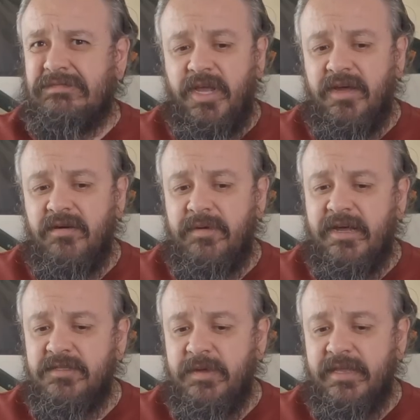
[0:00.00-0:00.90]
300
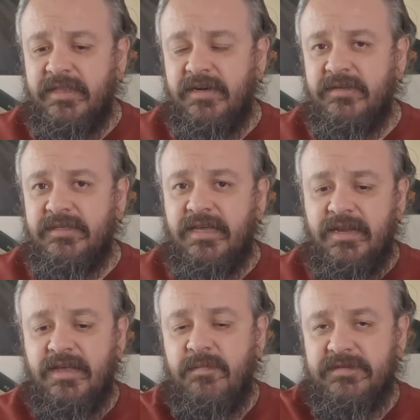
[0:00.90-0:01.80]
pounds back there to
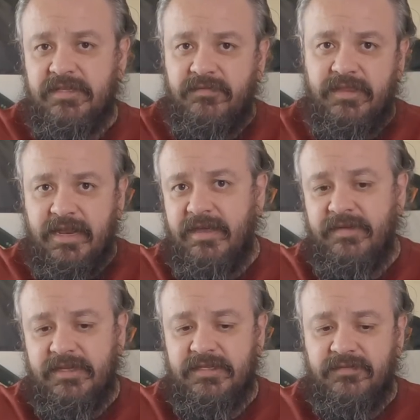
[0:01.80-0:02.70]
kind of compensate for that
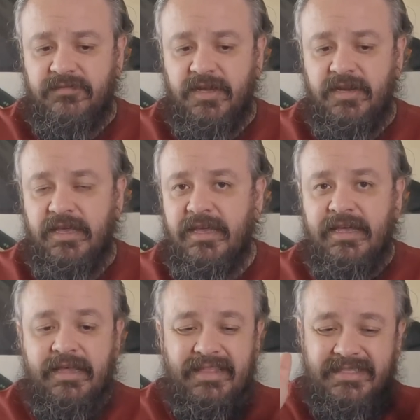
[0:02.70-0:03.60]
heavy engine up front.
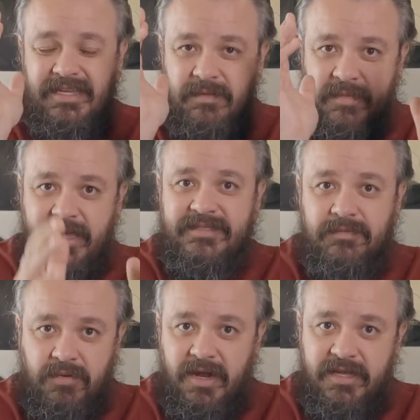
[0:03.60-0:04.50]
That's gonna make
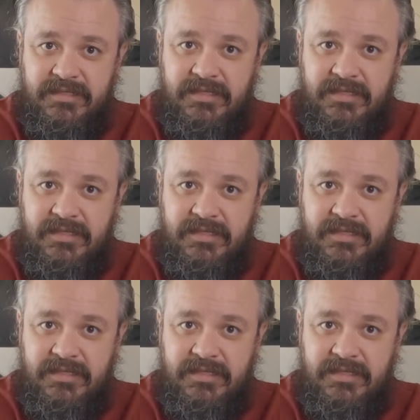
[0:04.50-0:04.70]
surprise